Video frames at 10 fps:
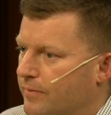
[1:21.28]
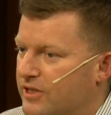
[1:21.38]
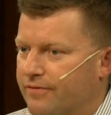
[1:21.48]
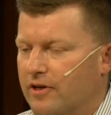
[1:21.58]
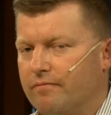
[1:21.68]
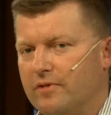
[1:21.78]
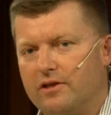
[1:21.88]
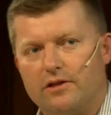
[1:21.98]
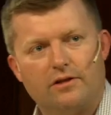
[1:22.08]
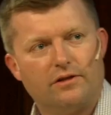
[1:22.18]
bit of
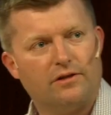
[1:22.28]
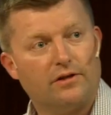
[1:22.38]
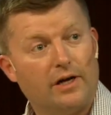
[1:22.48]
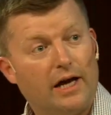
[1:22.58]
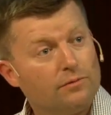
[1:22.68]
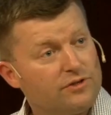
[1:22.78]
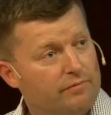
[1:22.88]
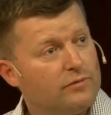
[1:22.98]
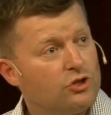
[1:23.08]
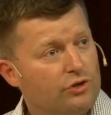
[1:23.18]
government that helps
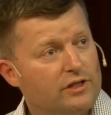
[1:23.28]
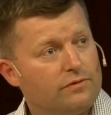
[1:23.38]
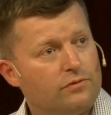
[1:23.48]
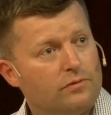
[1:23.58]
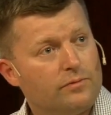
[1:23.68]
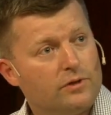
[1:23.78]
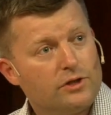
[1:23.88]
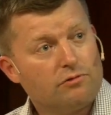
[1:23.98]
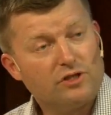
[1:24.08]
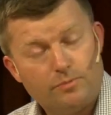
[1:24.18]
government transform
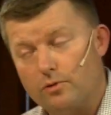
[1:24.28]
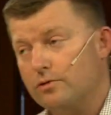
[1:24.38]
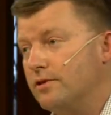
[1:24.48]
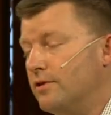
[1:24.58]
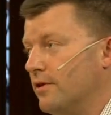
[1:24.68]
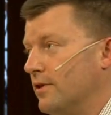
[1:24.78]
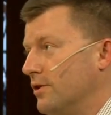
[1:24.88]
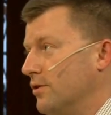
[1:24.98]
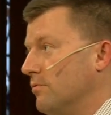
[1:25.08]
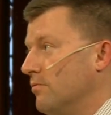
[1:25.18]
to respond to the
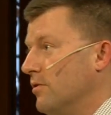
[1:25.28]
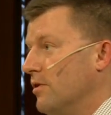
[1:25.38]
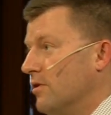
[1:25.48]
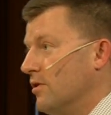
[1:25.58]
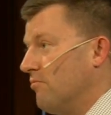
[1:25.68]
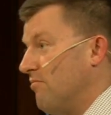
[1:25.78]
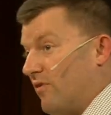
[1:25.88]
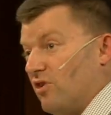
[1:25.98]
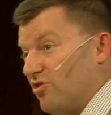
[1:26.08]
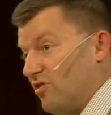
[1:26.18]
digital
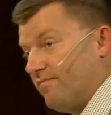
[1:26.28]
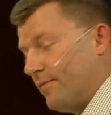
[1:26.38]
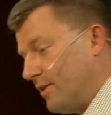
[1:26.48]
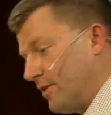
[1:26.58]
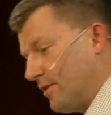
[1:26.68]
revolution in